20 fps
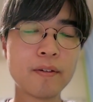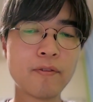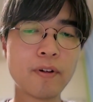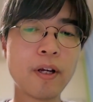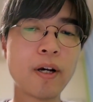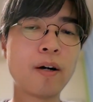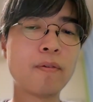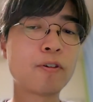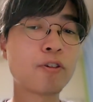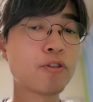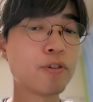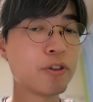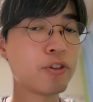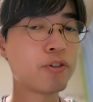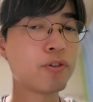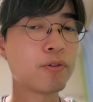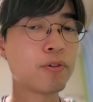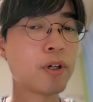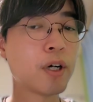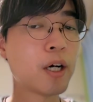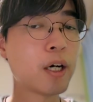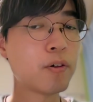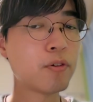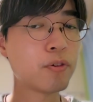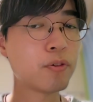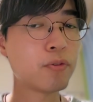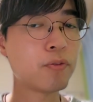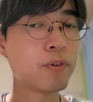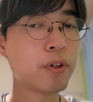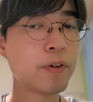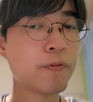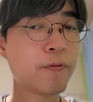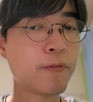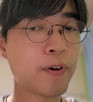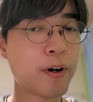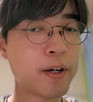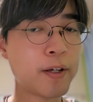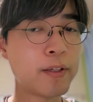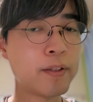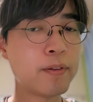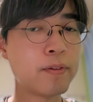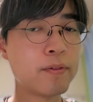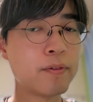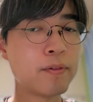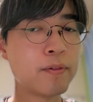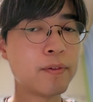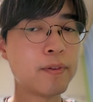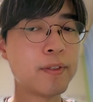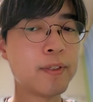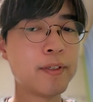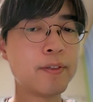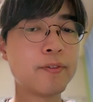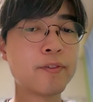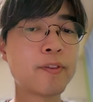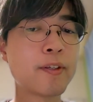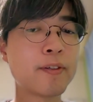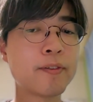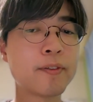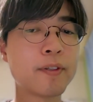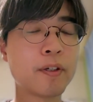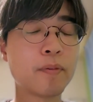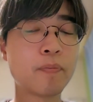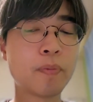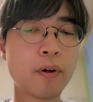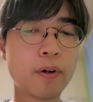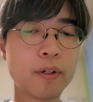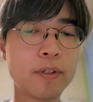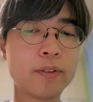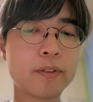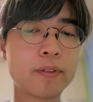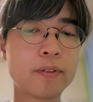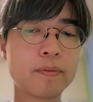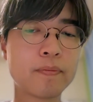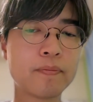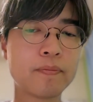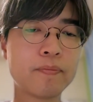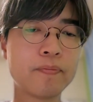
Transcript: We have question: how do we find these testing points?